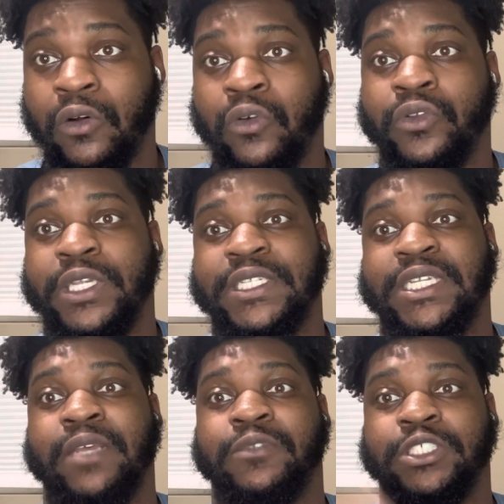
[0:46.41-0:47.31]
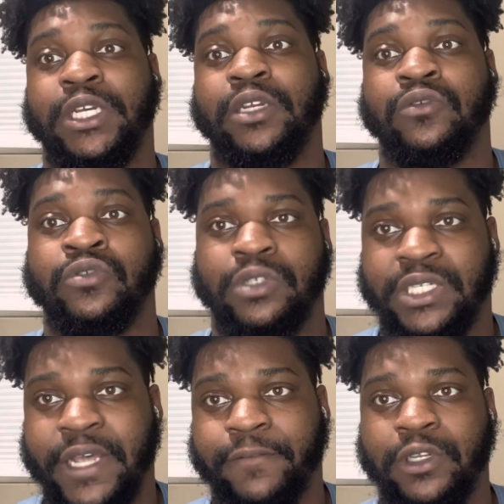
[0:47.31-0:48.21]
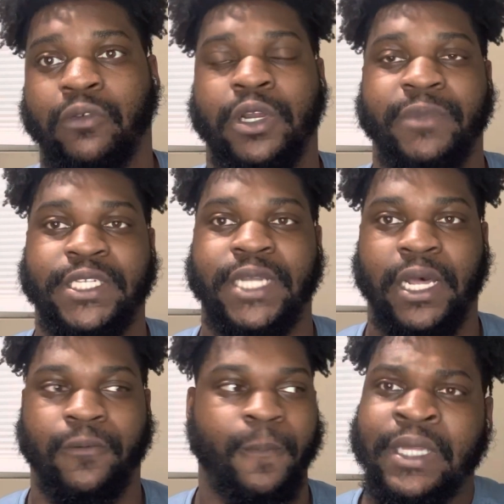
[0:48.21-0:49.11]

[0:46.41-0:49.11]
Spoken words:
on this same channel. So you definitely don't want to miss out.